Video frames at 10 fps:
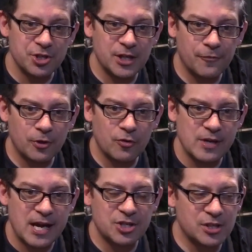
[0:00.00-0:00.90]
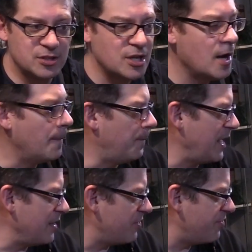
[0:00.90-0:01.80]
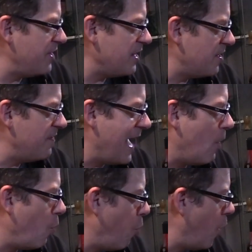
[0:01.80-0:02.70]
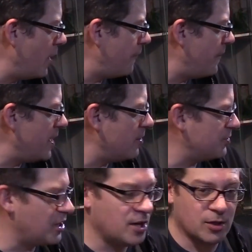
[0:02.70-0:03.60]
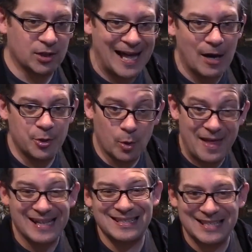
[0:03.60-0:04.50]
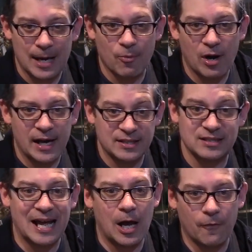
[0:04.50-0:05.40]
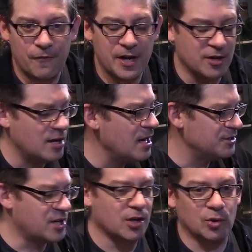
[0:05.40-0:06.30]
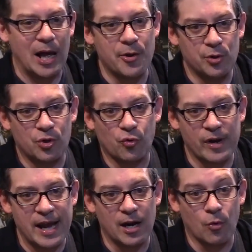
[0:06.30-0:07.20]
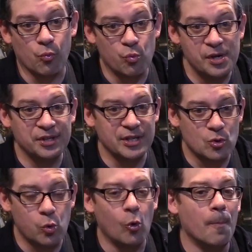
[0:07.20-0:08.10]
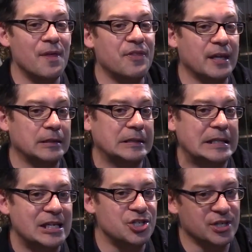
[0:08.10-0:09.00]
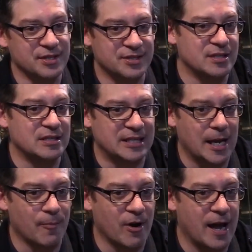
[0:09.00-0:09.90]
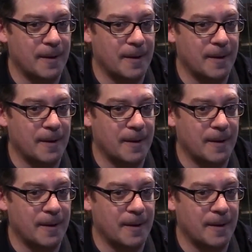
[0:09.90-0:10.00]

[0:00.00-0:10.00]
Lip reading: different creations, but I think that that one figure is going to allow you, or that samurai style figure is going to allow you to create a really cool Mythic Legions samurai.